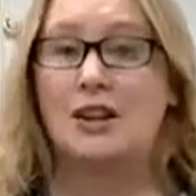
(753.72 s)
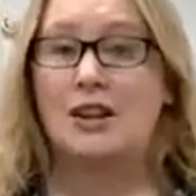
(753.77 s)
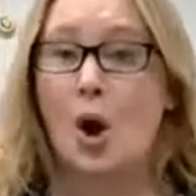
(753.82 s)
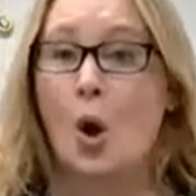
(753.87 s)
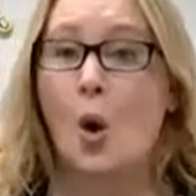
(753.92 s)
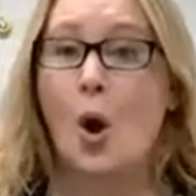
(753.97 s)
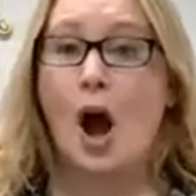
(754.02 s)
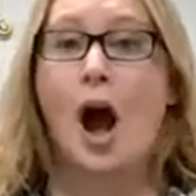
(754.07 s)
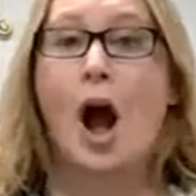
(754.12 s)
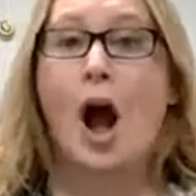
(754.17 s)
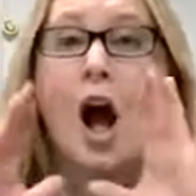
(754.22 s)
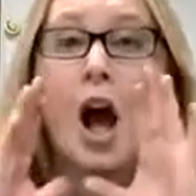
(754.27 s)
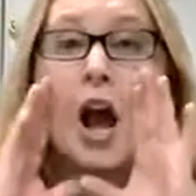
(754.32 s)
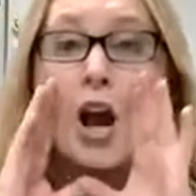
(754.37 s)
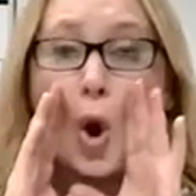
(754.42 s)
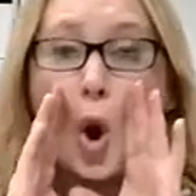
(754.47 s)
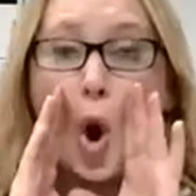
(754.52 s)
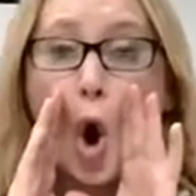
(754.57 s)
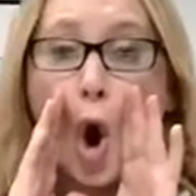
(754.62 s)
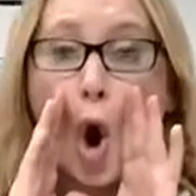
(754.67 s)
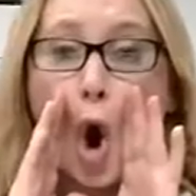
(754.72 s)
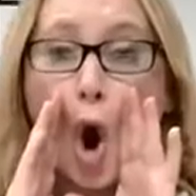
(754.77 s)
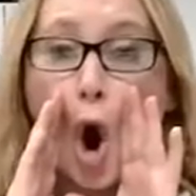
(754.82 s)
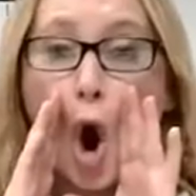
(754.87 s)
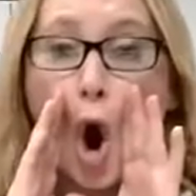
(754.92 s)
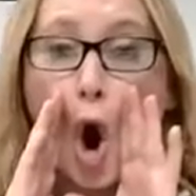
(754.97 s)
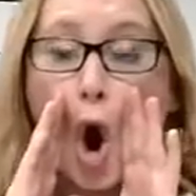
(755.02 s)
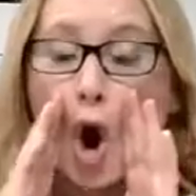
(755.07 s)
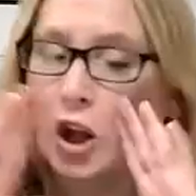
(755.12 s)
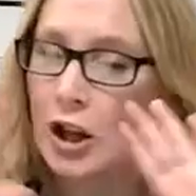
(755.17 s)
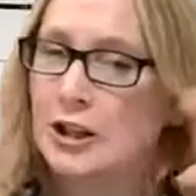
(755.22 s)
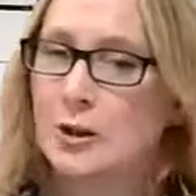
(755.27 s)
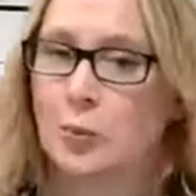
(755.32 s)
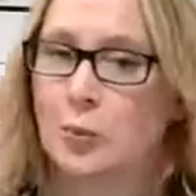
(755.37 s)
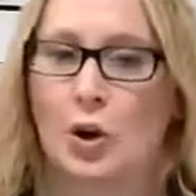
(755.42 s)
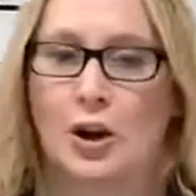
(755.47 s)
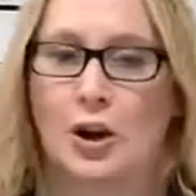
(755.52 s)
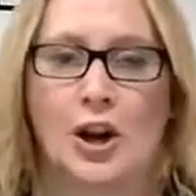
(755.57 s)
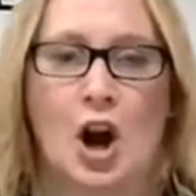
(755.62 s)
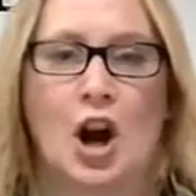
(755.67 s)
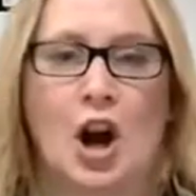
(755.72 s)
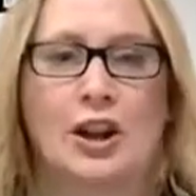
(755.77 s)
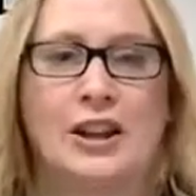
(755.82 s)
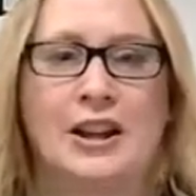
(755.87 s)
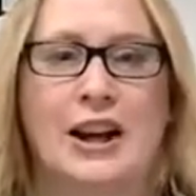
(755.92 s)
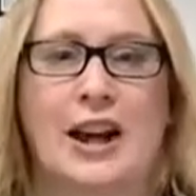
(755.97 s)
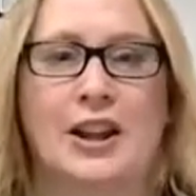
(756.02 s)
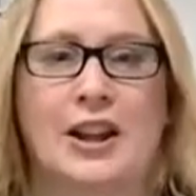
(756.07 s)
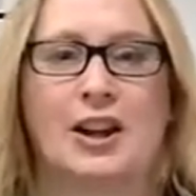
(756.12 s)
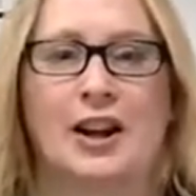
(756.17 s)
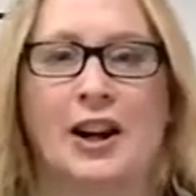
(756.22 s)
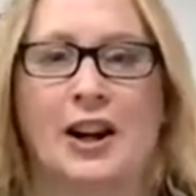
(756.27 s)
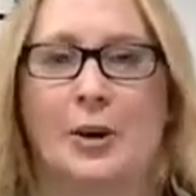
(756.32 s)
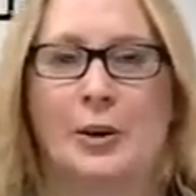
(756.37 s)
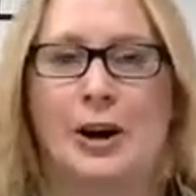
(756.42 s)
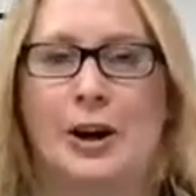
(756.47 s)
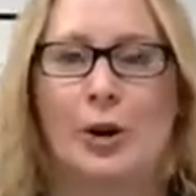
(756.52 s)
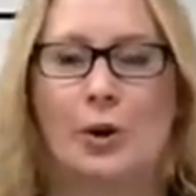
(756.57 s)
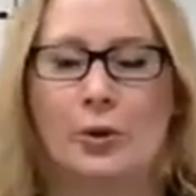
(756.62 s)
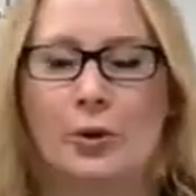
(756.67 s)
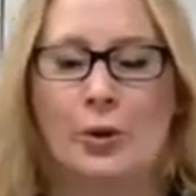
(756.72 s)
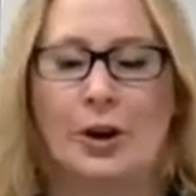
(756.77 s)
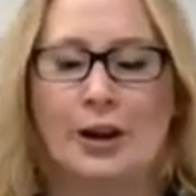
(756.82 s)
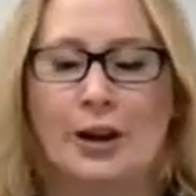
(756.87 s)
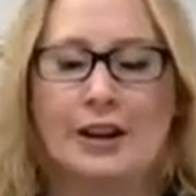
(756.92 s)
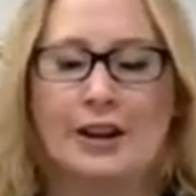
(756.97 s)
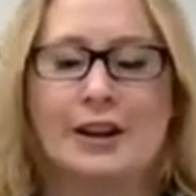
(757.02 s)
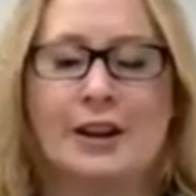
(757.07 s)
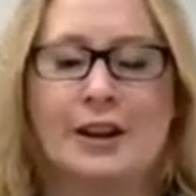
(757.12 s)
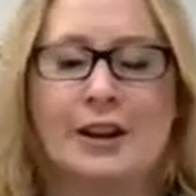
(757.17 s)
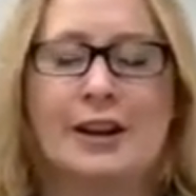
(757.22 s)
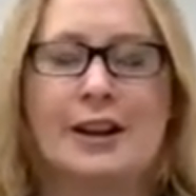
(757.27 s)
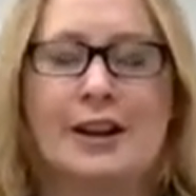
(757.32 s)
the Ohio. Let's put it all together. Here we go. Ready?